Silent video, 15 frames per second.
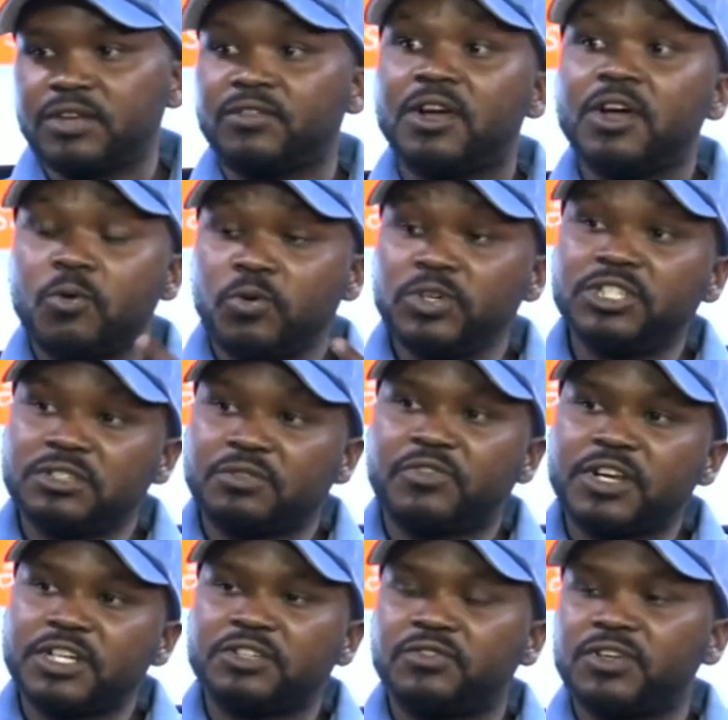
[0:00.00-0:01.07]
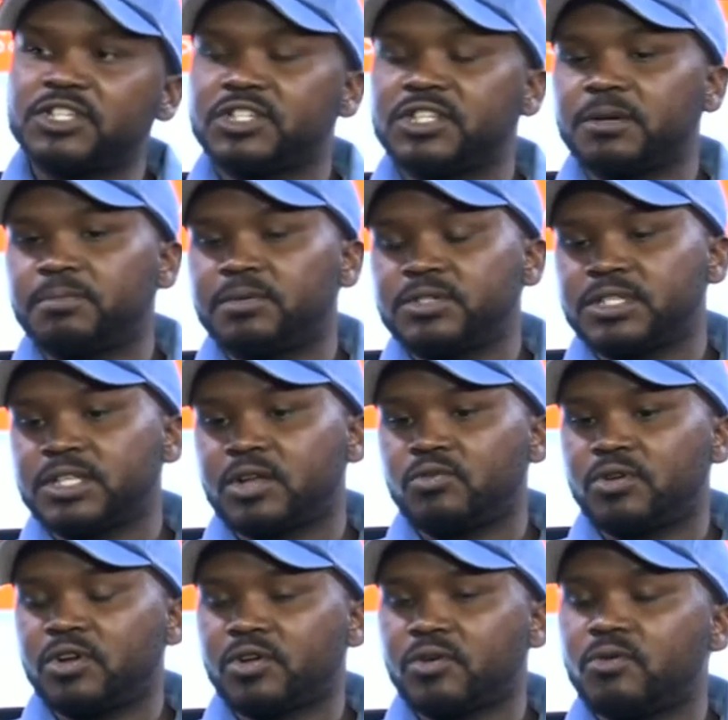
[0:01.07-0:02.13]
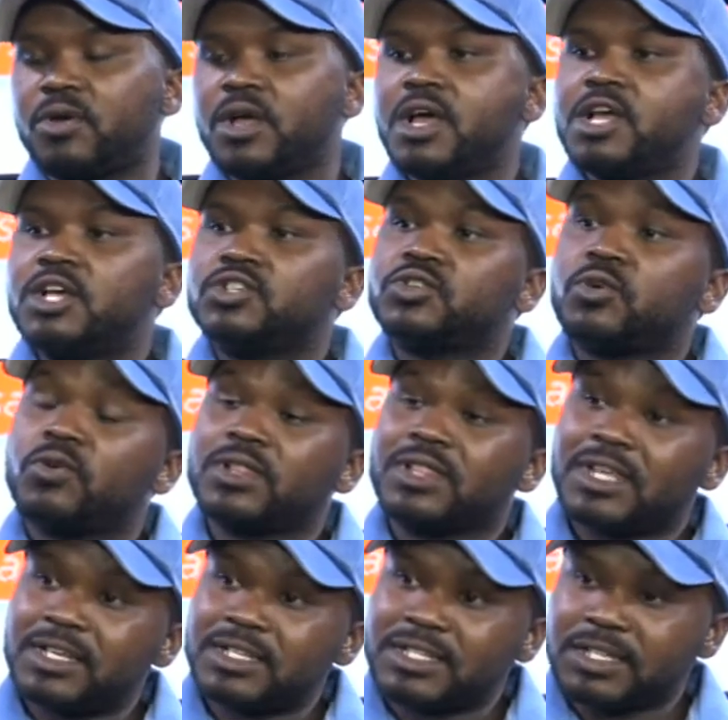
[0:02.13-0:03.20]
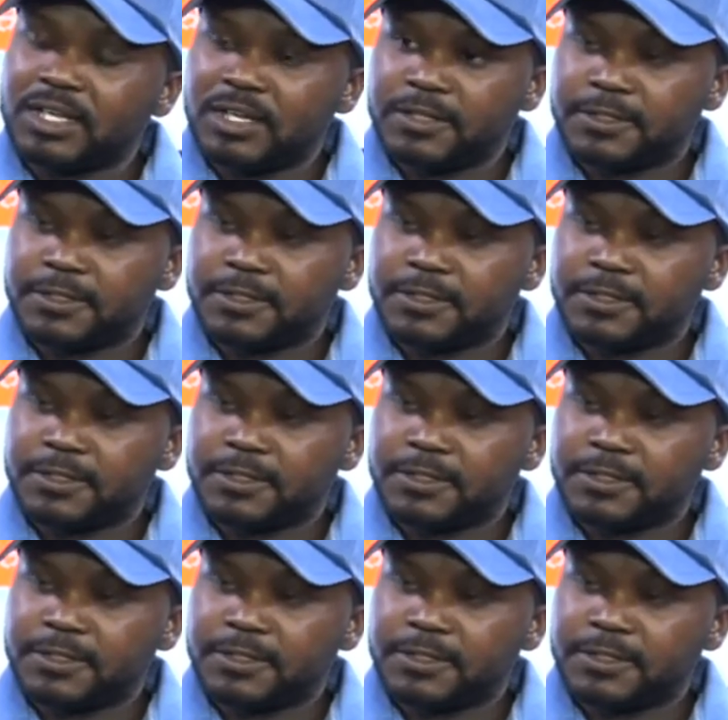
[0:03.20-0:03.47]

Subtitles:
which is fresh vegetables that we grow. So on Thursdays,